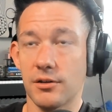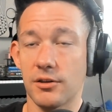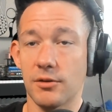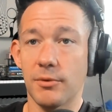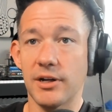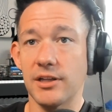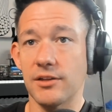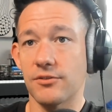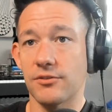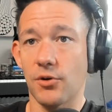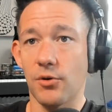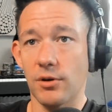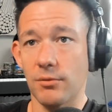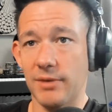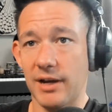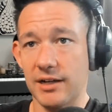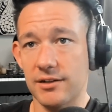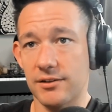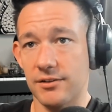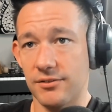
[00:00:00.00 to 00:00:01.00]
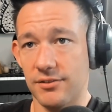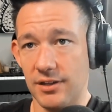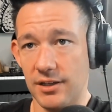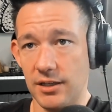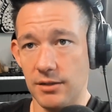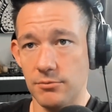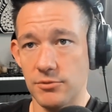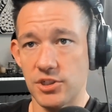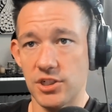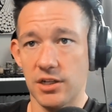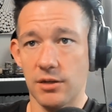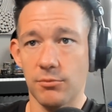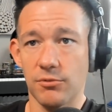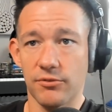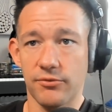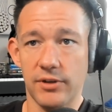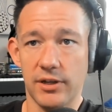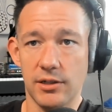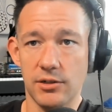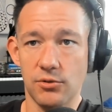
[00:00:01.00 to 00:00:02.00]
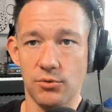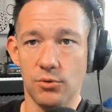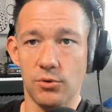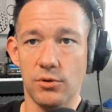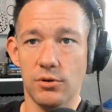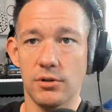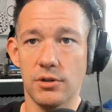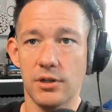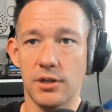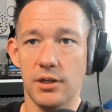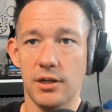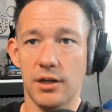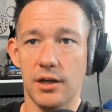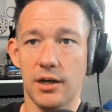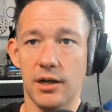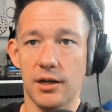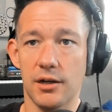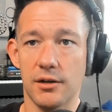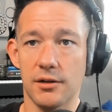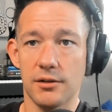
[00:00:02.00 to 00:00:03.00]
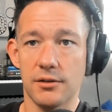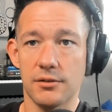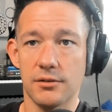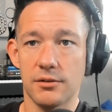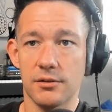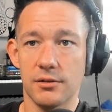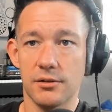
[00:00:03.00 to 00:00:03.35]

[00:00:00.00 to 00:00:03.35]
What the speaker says: money is going back to say MGM or FanDuel.